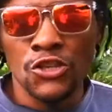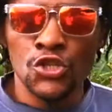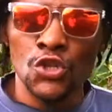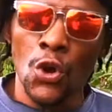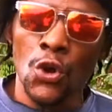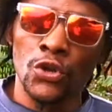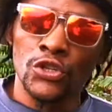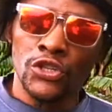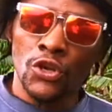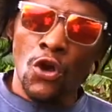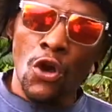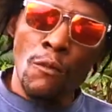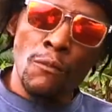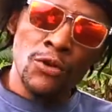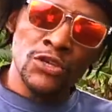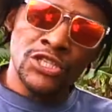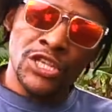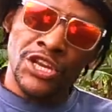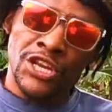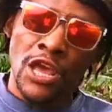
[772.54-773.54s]
So the
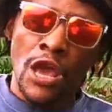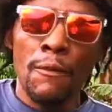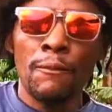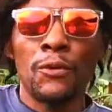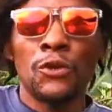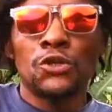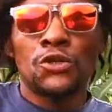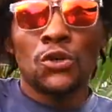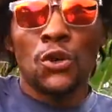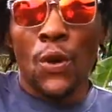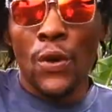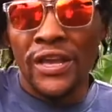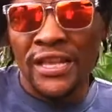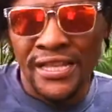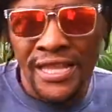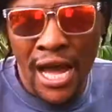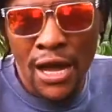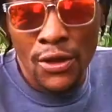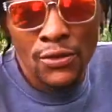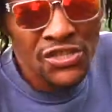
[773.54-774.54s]
compost can able to going
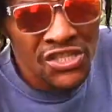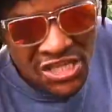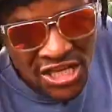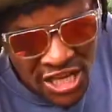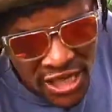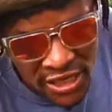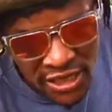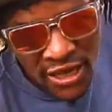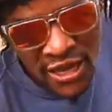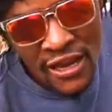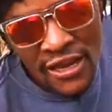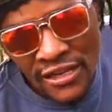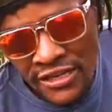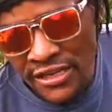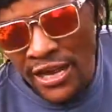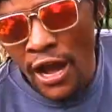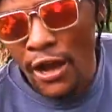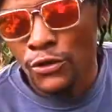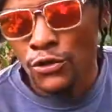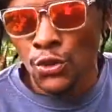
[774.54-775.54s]
down, sink
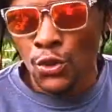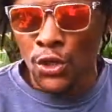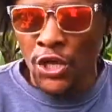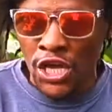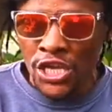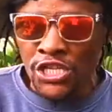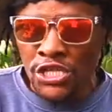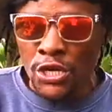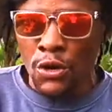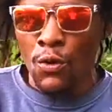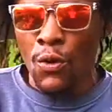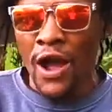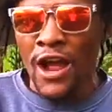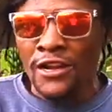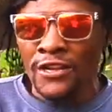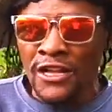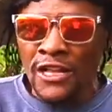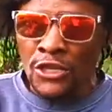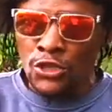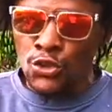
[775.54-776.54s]
down to catching what?
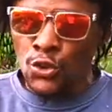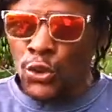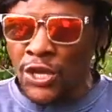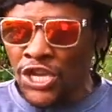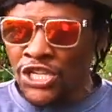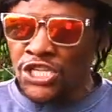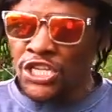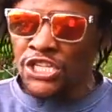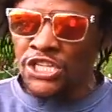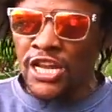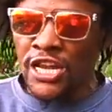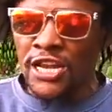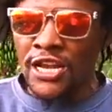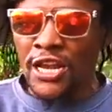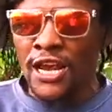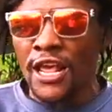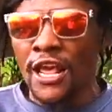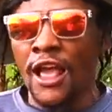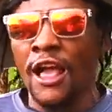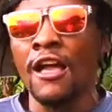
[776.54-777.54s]
To catching that
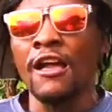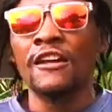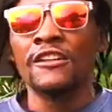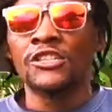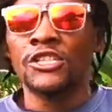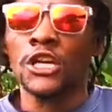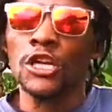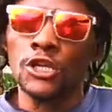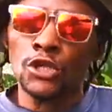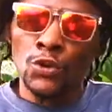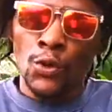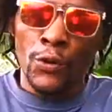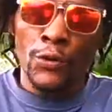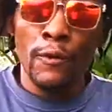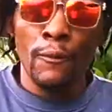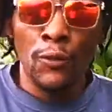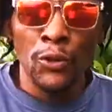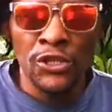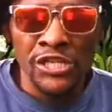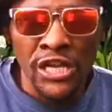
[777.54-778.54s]
layer, till to when
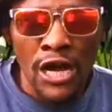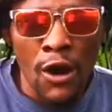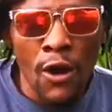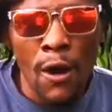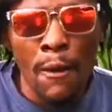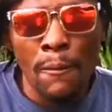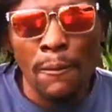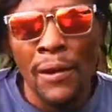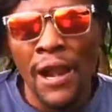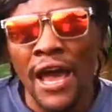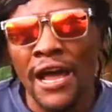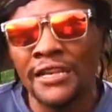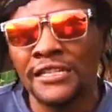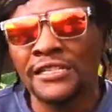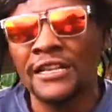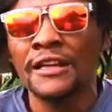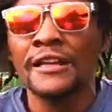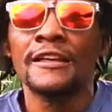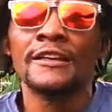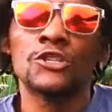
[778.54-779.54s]
we're putting our plant,
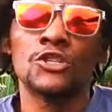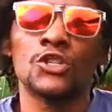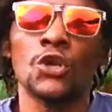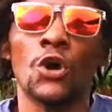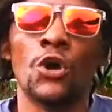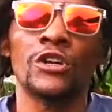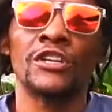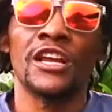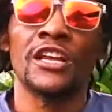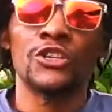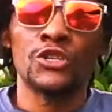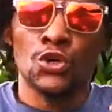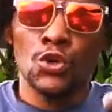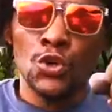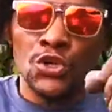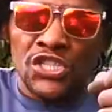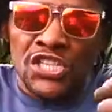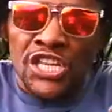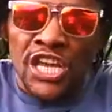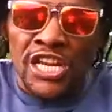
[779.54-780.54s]
so that
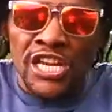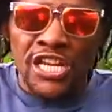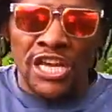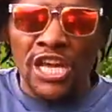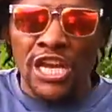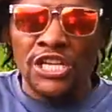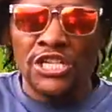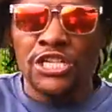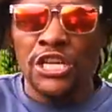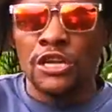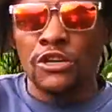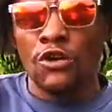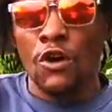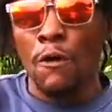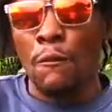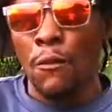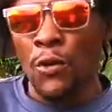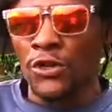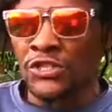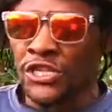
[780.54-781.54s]
roots can catch that
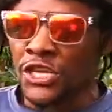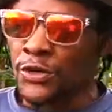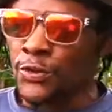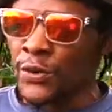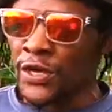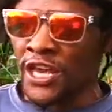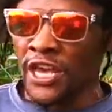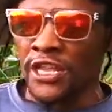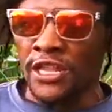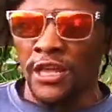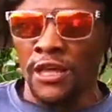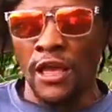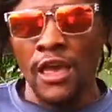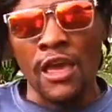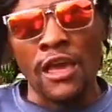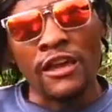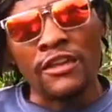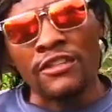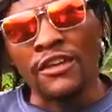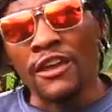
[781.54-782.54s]
compost and we're getting
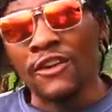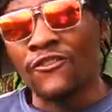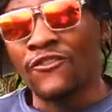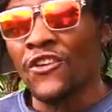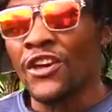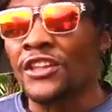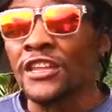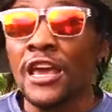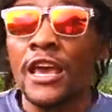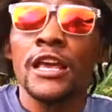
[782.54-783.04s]
that fat.